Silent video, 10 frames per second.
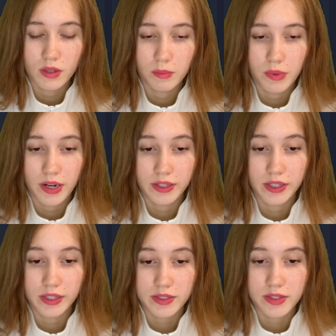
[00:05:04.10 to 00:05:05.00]
by
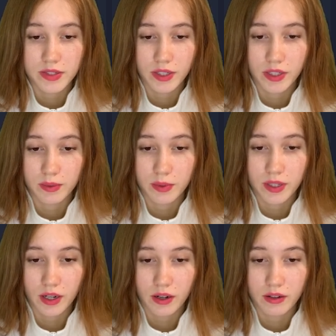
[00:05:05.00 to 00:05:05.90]
the X indicator we
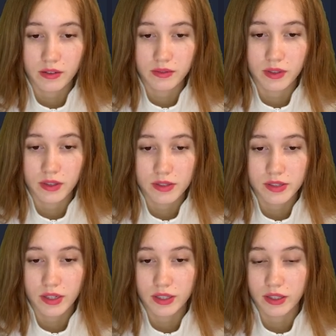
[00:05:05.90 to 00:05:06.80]
have a
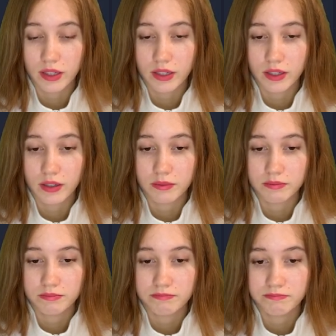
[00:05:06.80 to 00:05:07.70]
slightly
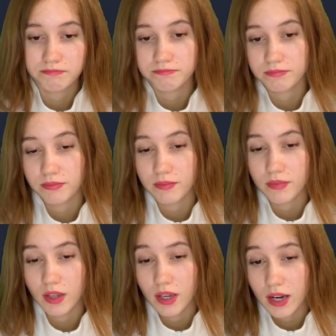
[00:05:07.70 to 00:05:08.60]

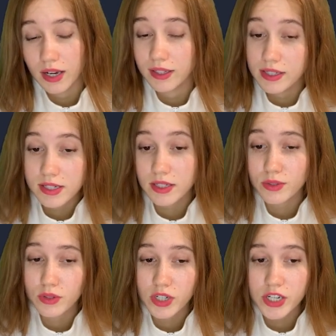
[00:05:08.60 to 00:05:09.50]
identical
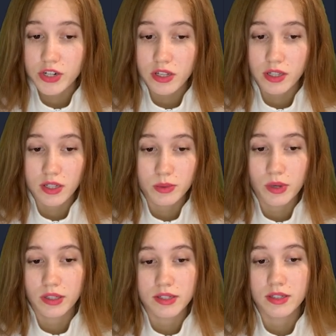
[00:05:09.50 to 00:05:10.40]
situation as
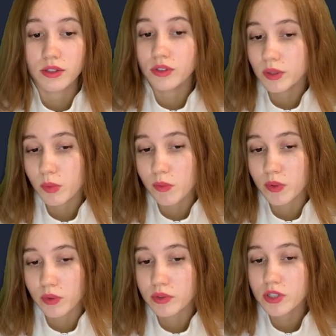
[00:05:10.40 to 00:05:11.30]
well as the green moving
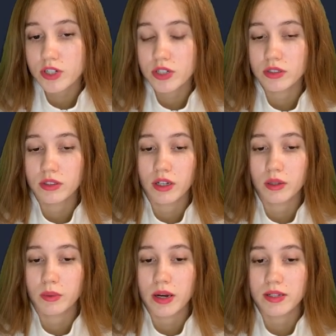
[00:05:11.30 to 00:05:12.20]
average
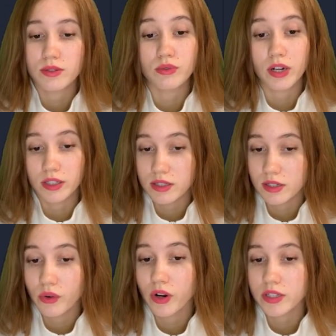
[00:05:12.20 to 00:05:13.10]
Likewise, red is
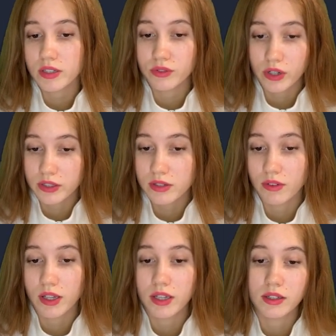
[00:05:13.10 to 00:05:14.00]
directed
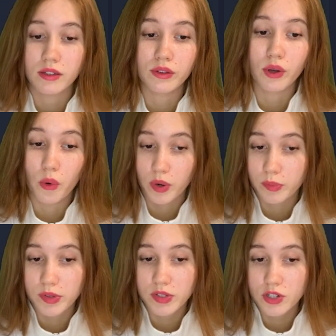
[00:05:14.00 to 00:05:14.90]
relatively in a lower
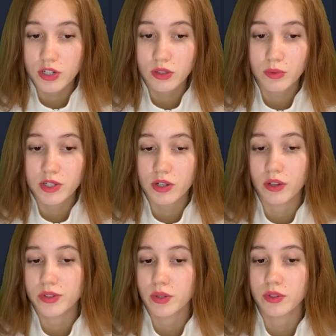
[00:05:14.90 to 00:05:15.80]
position, which
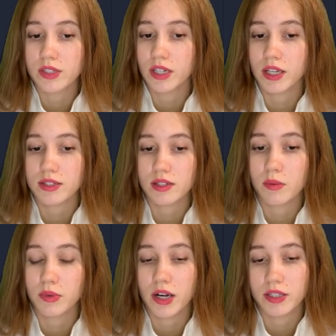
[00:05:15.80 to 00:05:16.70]
also indicates
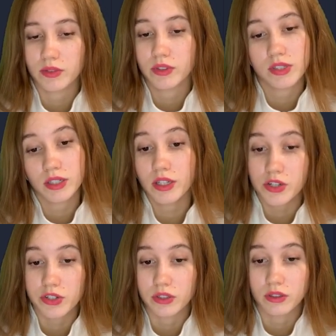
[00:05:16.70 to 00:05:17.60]
some kind of
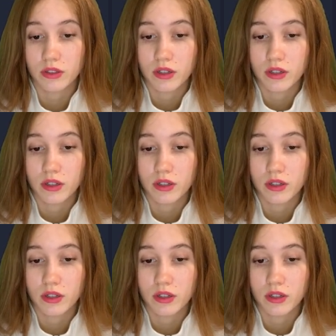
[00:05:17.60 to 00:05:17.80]
consolidation.